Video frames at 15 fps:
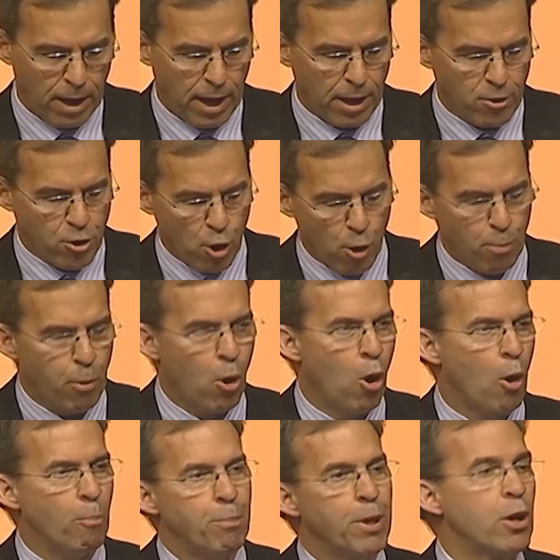ends her
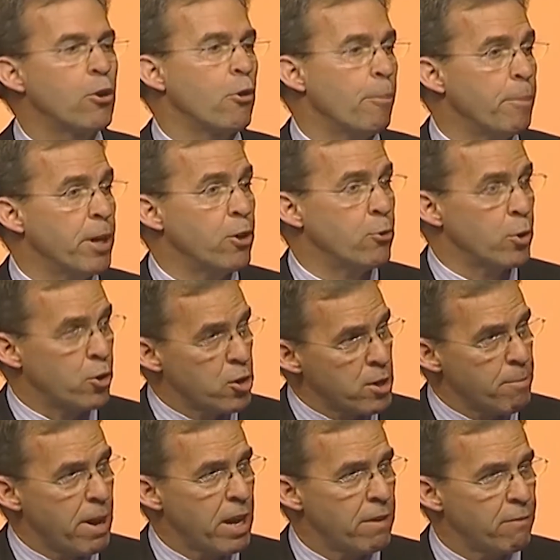poem, Pilgrimage, which is
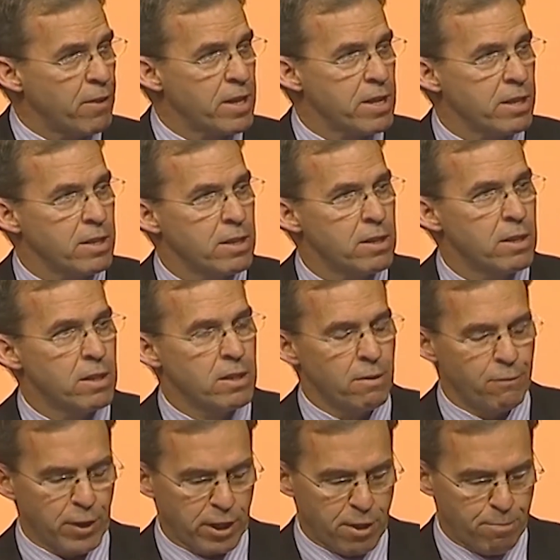about a visit to
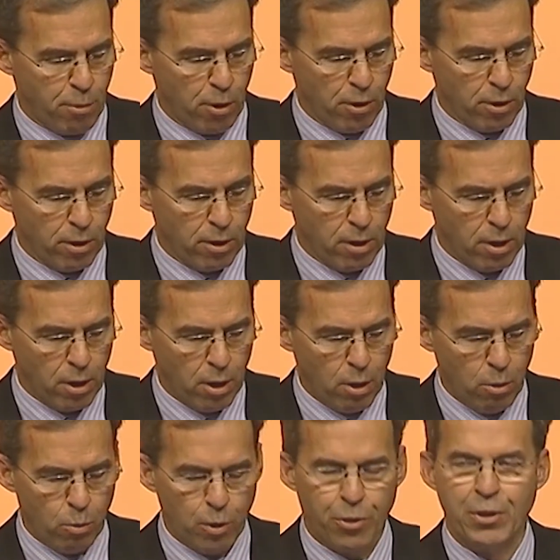Vicksburg,
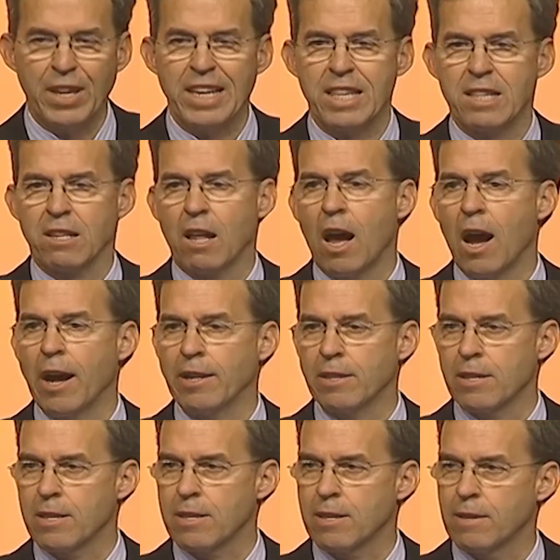with these
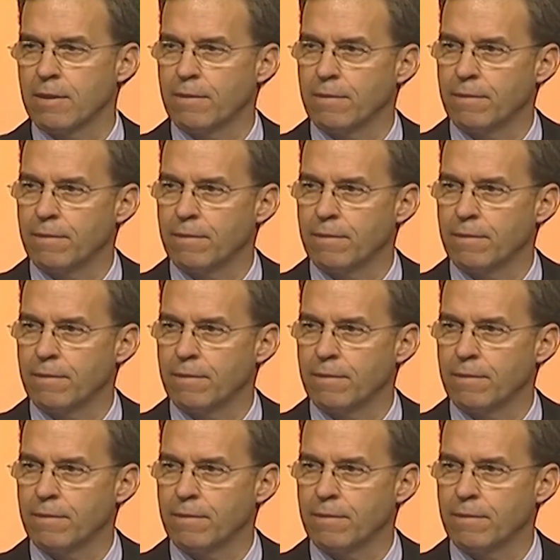lines.